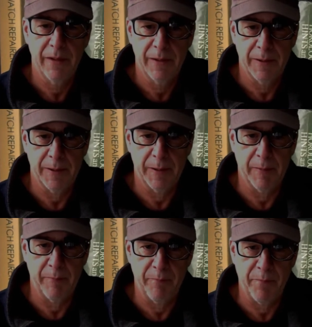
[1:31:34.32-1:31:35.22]

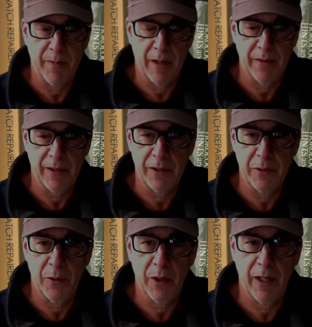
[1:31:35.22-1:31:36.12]
Um, I think I
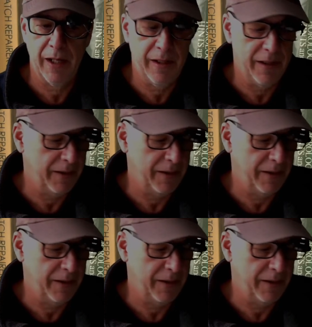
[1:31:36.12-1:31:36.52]
do okay.